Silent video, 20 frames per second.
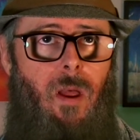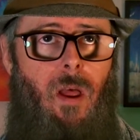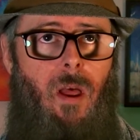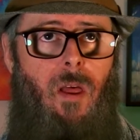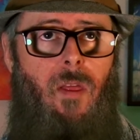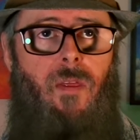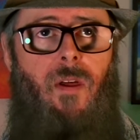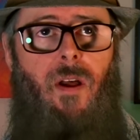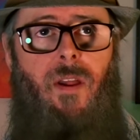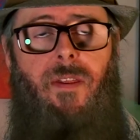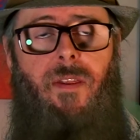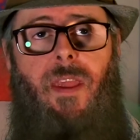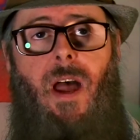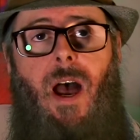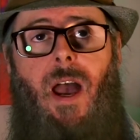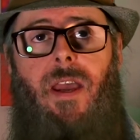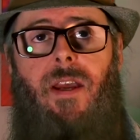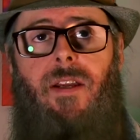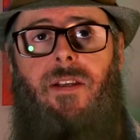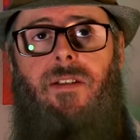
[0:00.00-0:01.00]
the
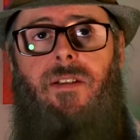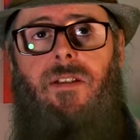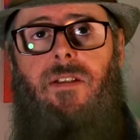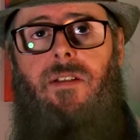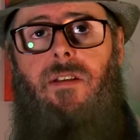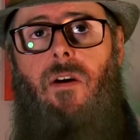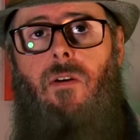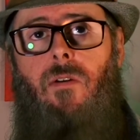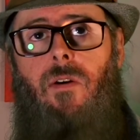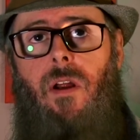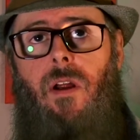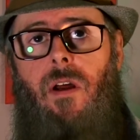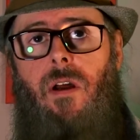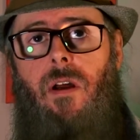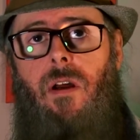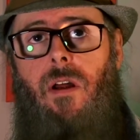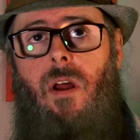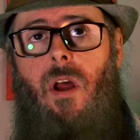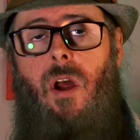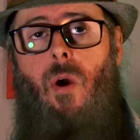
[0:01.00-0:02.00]
diet
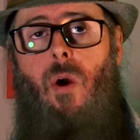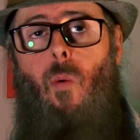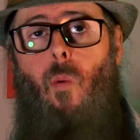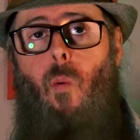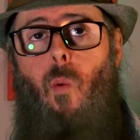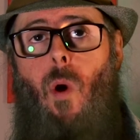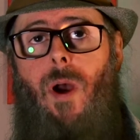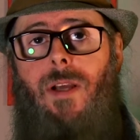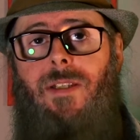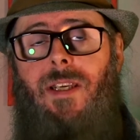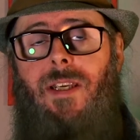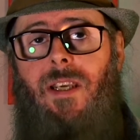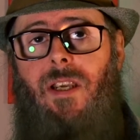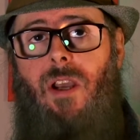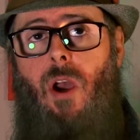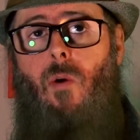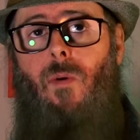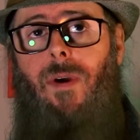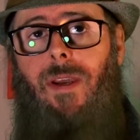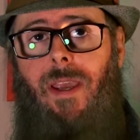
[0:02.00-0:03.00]
soda wasn't
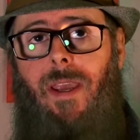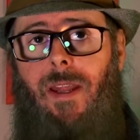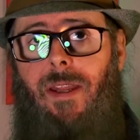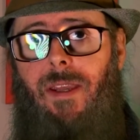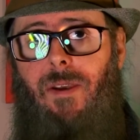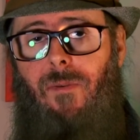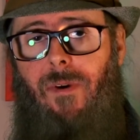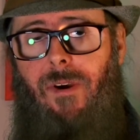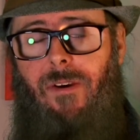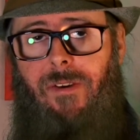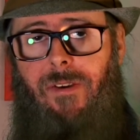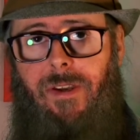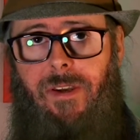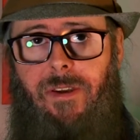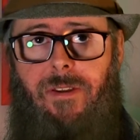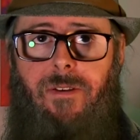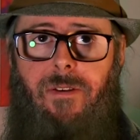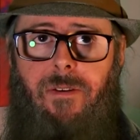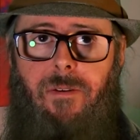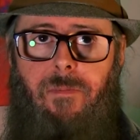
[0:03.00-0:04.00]
going anywhere
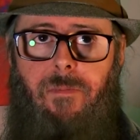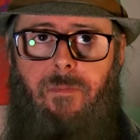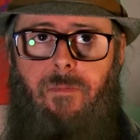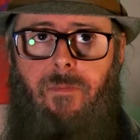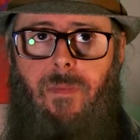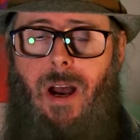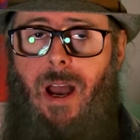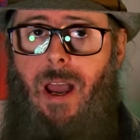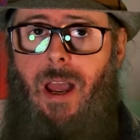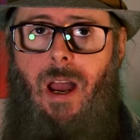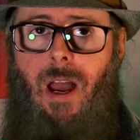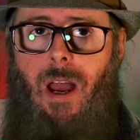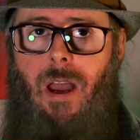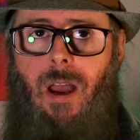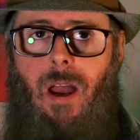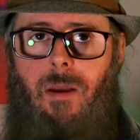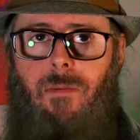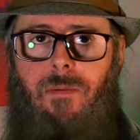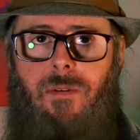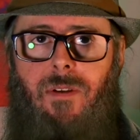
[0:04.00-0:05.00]
either.
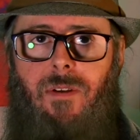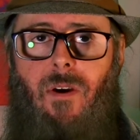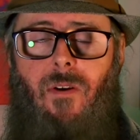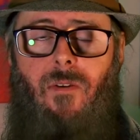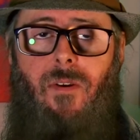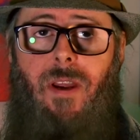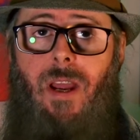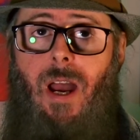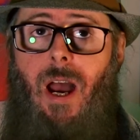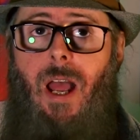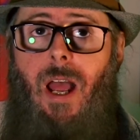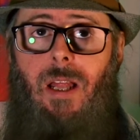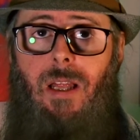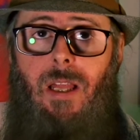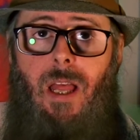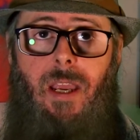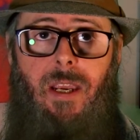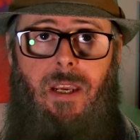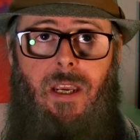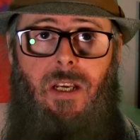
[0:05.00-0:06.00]
I'm sorry, I
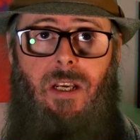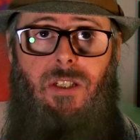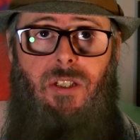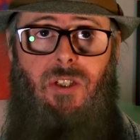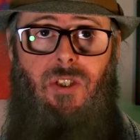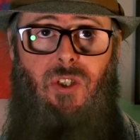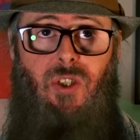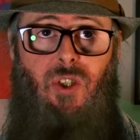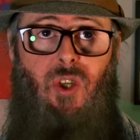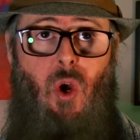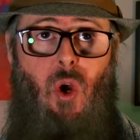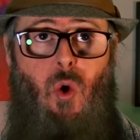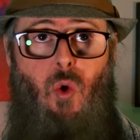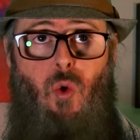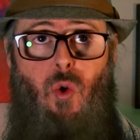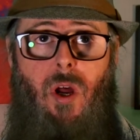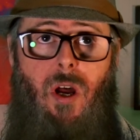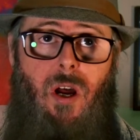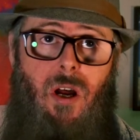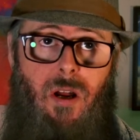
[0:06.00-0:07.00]
like
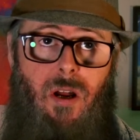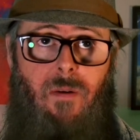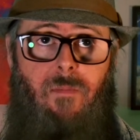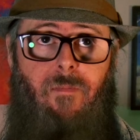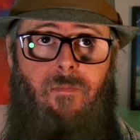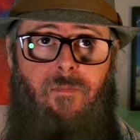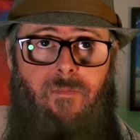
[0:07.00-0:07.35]
soda.